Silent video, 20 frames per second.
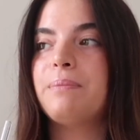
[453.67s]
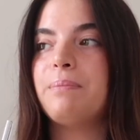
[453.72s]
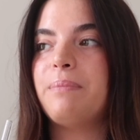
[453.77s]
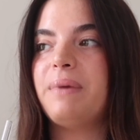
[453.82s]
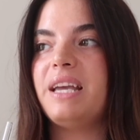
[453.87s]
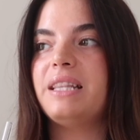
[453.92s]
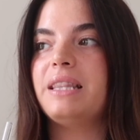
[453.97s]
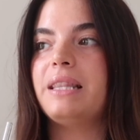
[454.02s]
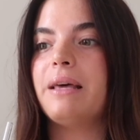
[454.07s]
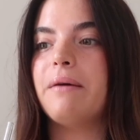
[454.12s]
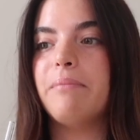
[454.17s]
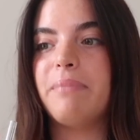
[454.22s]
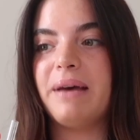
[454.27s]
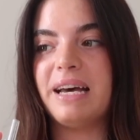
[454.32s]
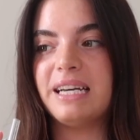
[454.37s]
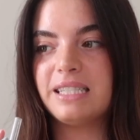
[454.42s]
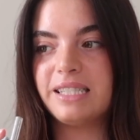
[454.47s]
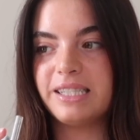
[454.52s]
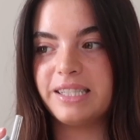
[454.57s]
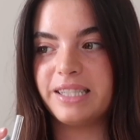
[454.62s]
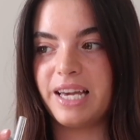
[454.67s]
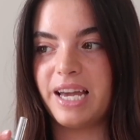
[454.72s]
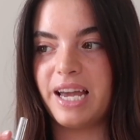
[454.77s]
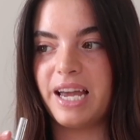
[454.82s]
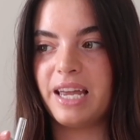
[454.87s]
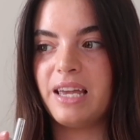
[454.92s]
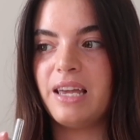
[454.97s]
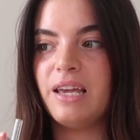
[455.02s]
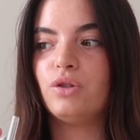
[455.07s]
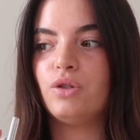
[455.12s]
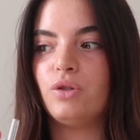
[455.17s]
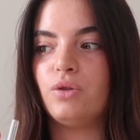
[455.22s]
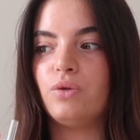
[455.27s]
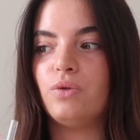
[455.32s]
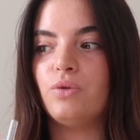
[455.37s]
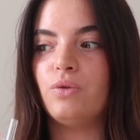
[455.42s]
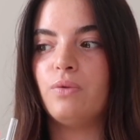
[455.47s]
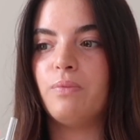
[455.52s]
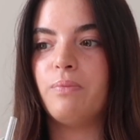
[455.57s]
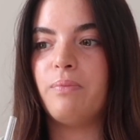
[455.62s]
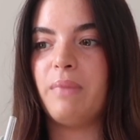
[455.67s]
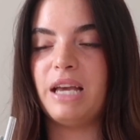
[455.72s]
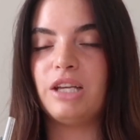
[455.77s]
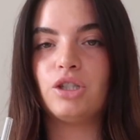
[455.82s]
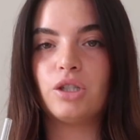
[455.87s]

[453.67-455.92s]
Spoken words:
been the best thing to make